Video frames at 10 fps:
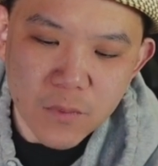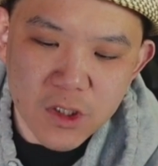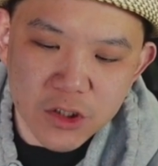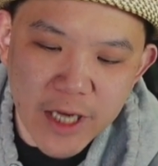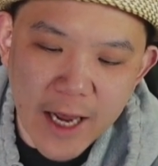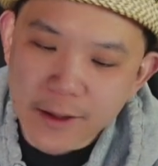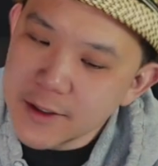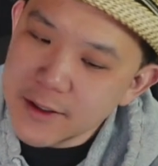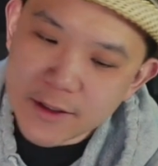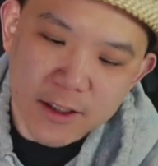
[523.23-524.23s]
So yeah,
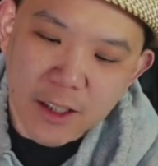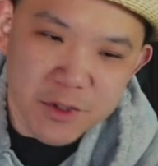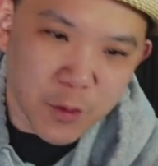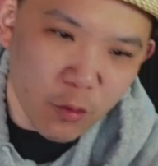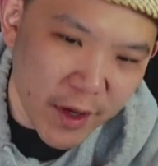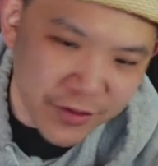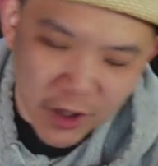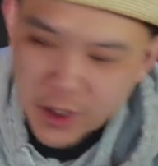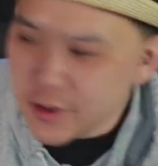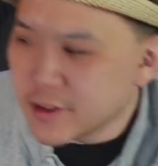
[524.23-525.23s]
let me smoke
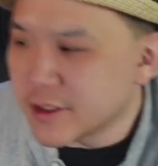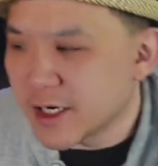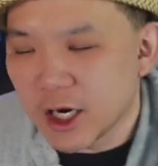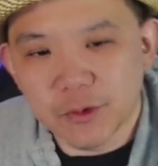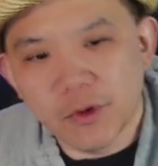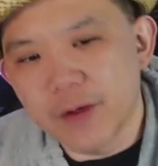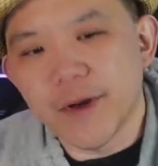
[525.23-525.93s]
1/3 and I'll be right